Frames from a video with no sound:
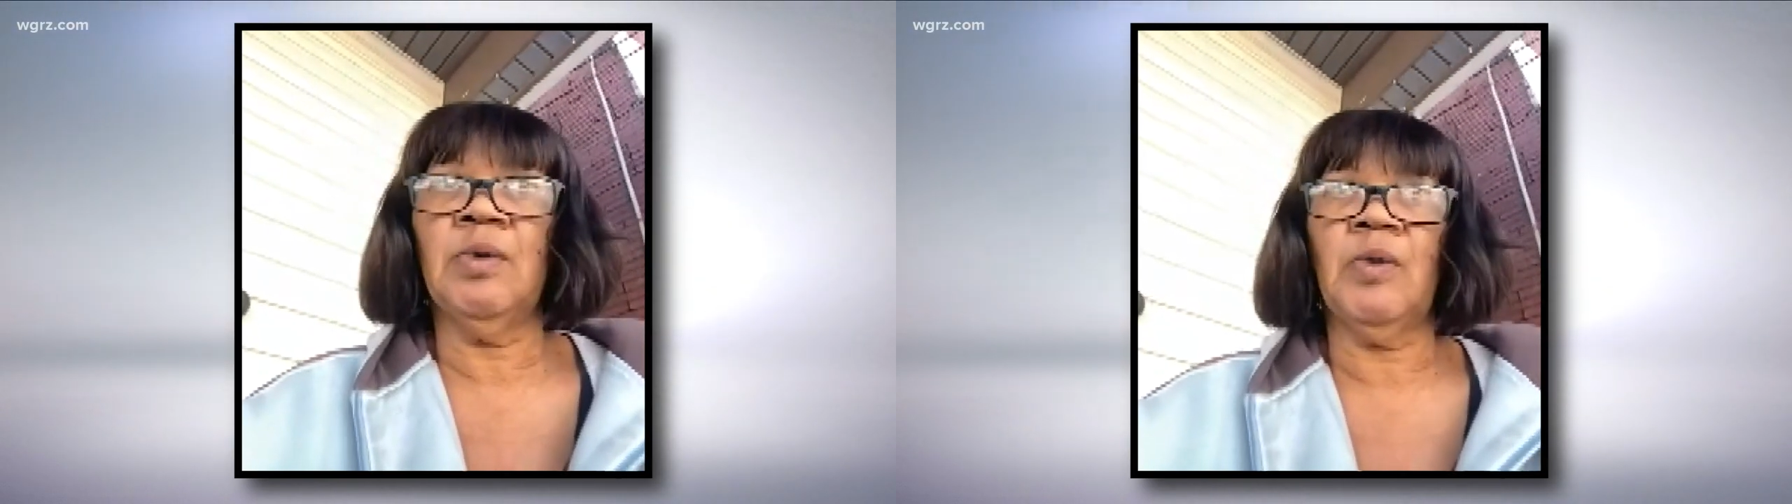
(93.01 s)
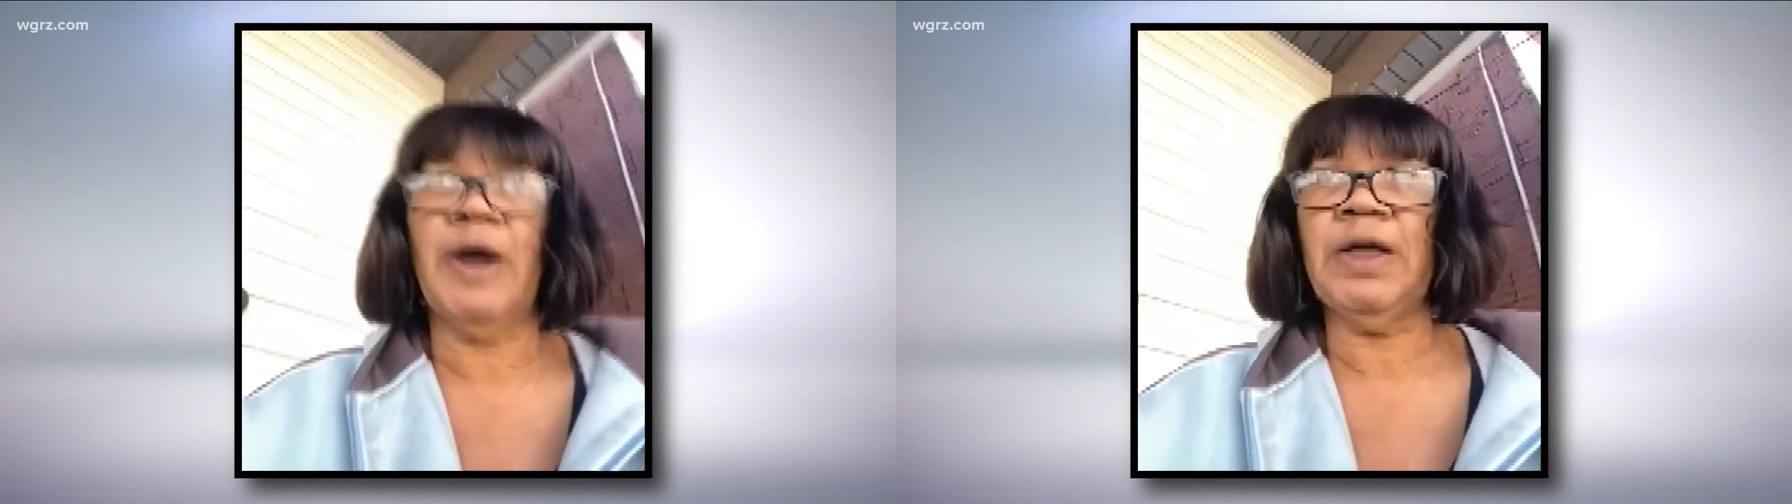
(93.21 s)

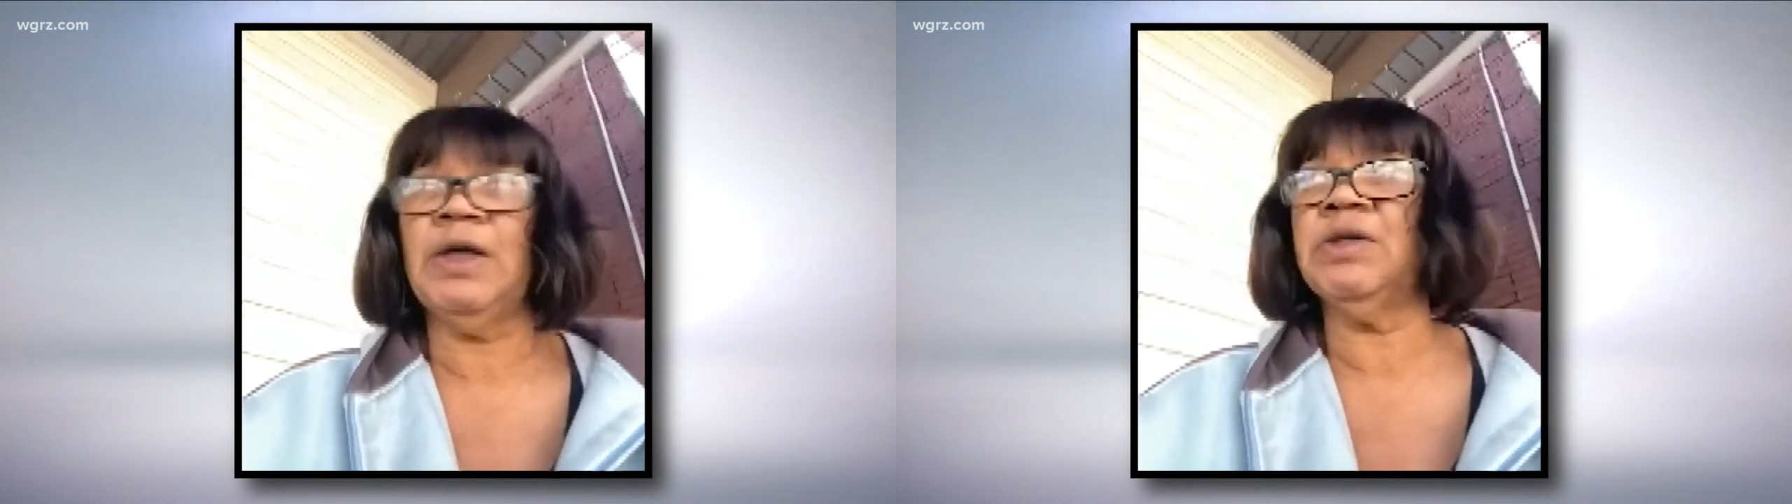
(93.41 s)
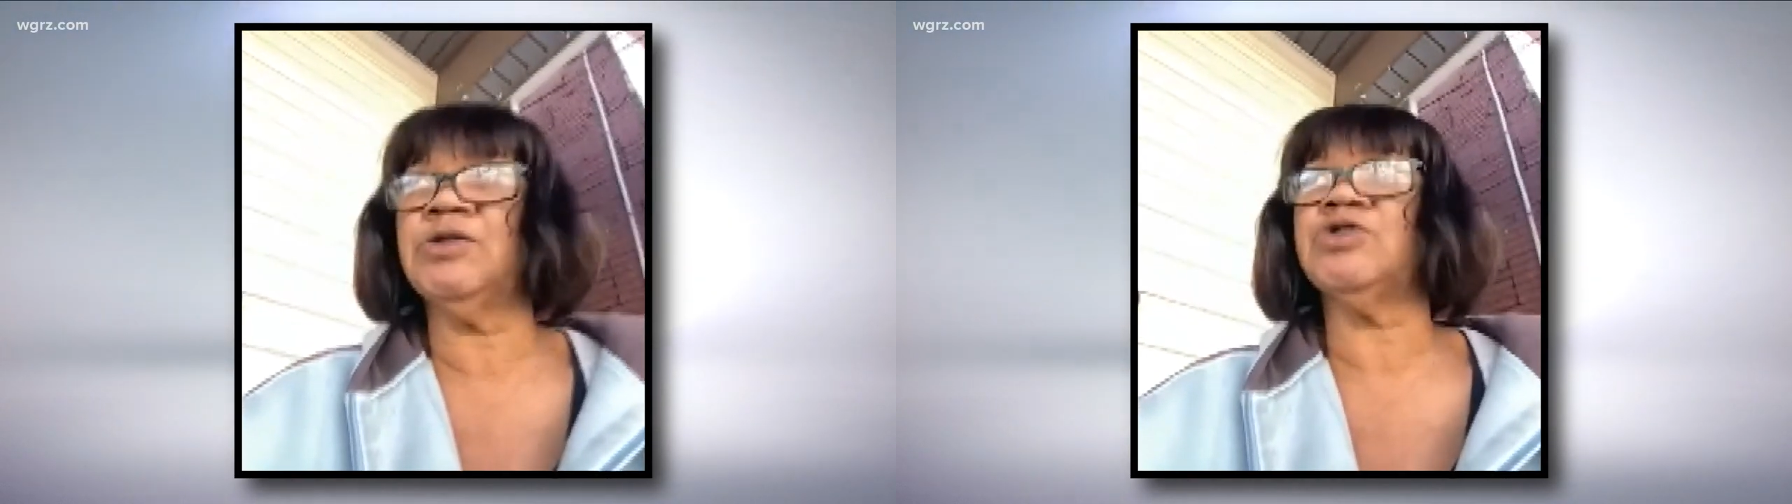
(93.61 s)
right
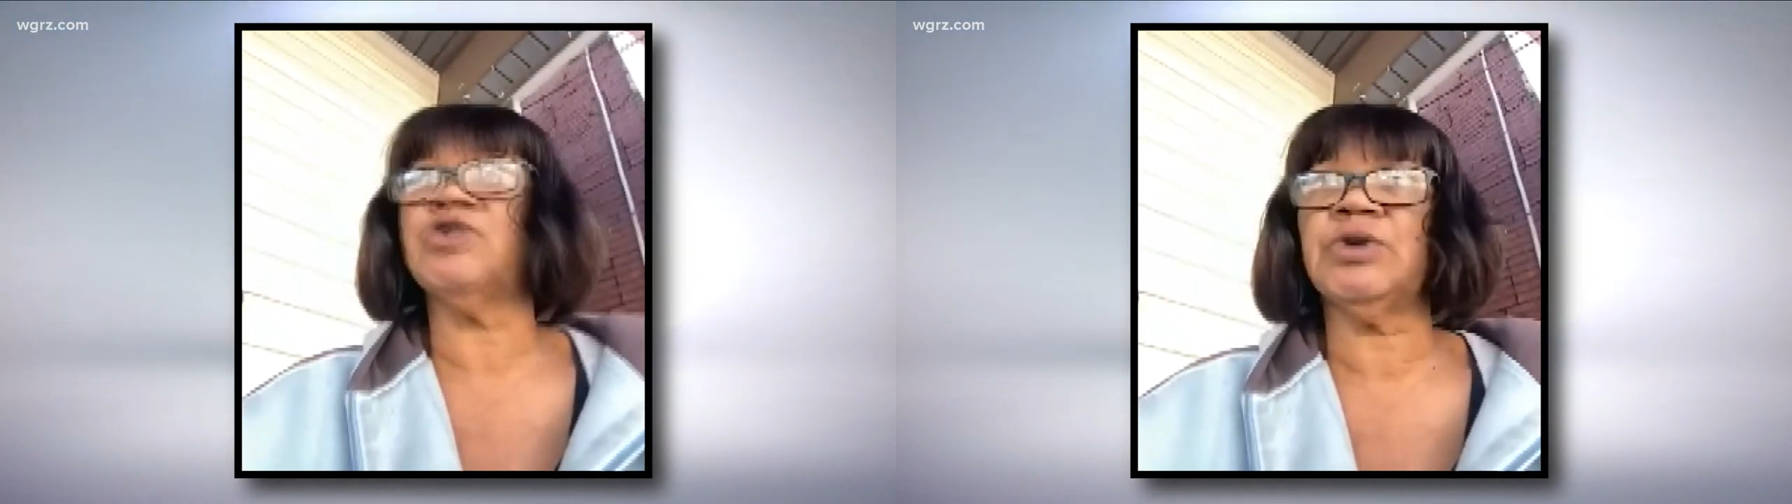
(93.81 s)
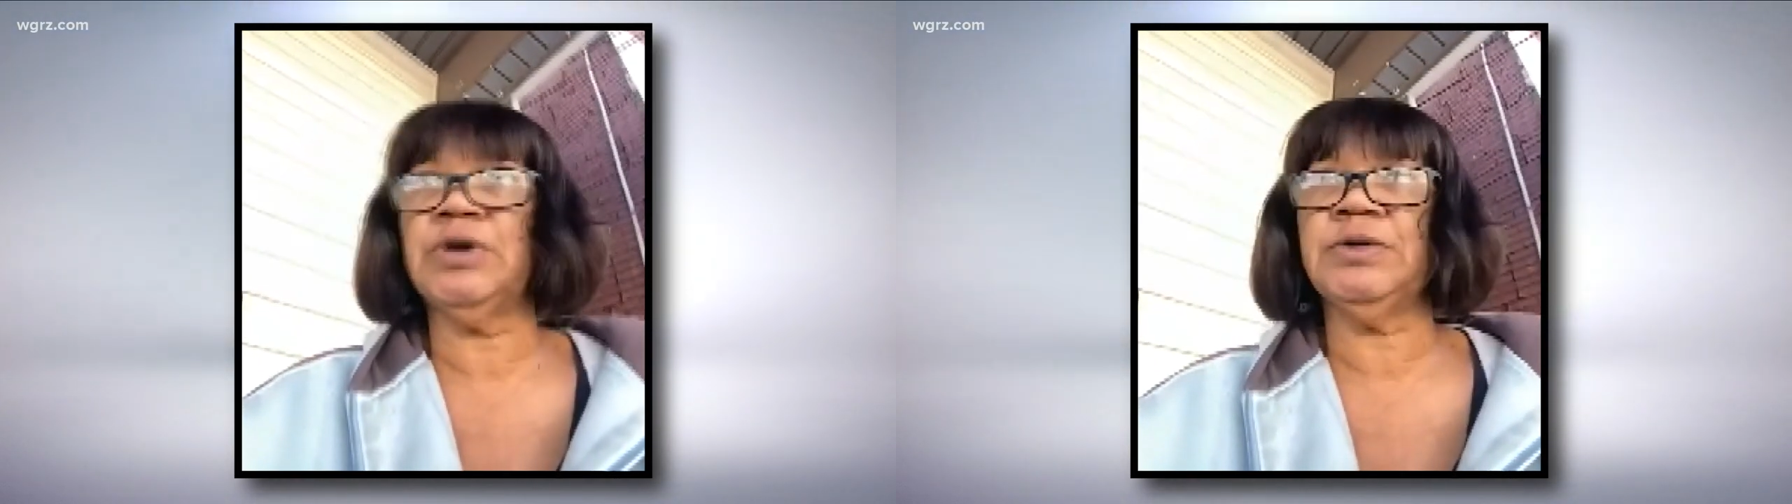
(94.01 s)
in the
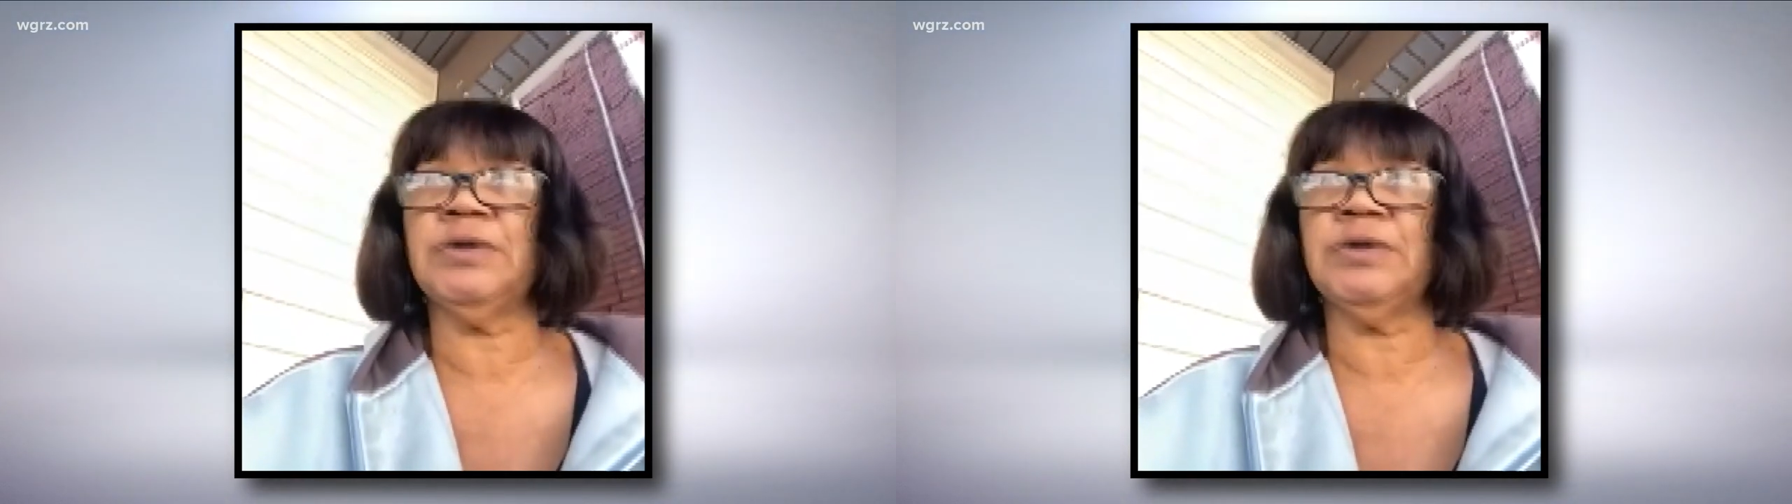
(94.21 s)
street.